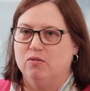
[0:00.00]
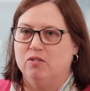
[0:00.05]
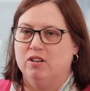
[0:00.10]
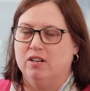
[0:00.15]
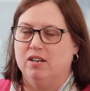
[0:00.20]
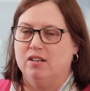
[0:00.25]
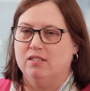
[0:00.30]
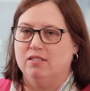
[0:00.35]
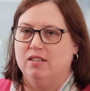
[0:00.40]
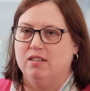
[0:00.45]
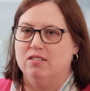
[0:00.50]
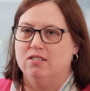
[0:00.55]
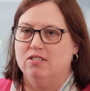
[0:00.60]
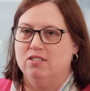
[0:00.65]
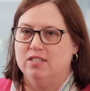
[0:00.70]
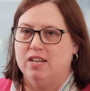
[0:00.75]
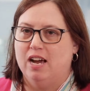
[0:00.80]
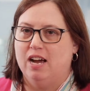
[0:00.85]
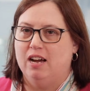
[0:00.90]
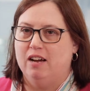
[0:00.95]

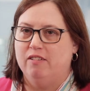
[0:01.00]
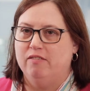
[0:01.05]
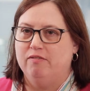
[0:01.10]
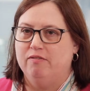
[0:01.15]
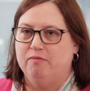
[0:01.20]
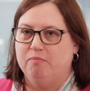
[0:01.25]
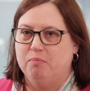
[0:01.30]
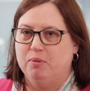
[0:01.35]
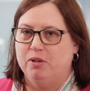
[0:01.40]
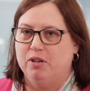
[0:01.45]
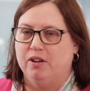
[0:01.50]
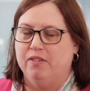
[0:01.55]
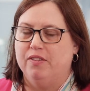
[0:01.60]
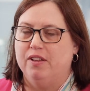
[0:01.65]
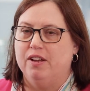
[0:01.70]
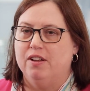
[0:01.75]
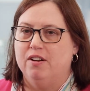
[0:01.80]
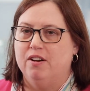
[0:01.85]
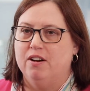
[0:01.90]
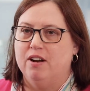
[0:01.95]
organizations have put on
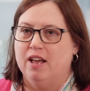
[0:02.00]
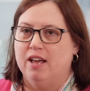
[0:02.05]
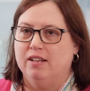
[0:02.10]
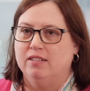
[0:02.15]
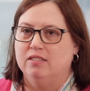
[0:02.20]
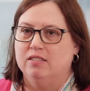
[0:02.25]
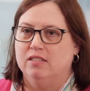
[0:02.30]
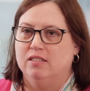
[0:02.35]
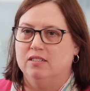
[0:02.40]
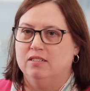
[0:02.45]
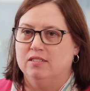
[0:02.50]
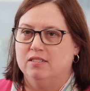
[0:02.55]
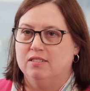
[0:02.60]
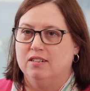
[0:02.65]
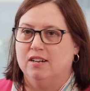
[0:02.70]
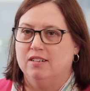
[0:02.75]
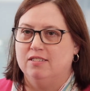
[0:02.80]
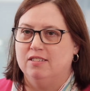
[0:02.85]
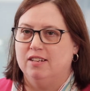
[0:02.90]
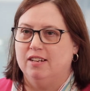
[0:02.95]
the internet
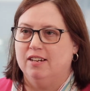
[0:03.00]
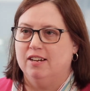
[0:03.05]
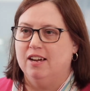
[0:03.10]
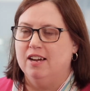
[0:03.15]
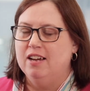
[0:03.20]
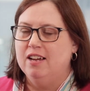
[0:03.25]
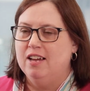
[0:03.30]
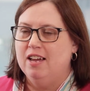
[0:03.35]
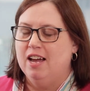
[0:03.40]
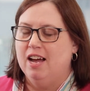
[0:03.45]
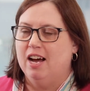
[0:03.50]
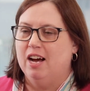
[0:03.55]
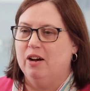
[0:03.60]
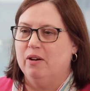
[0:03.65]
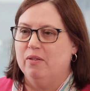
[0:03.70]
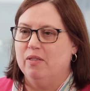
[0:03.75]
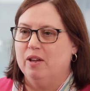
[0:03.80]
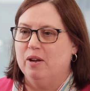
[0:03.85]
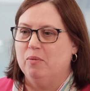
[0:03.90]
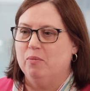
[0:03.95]
discussing
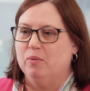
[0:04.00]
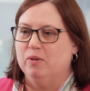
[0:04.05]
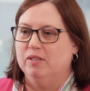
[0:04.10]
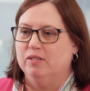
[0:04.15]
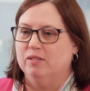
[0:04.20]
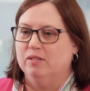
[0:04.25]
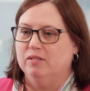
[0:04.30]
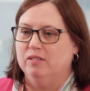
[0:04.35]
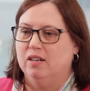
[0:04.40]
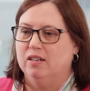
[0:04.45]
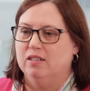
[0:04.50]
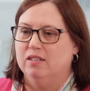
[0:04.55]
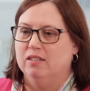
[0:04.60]
how they will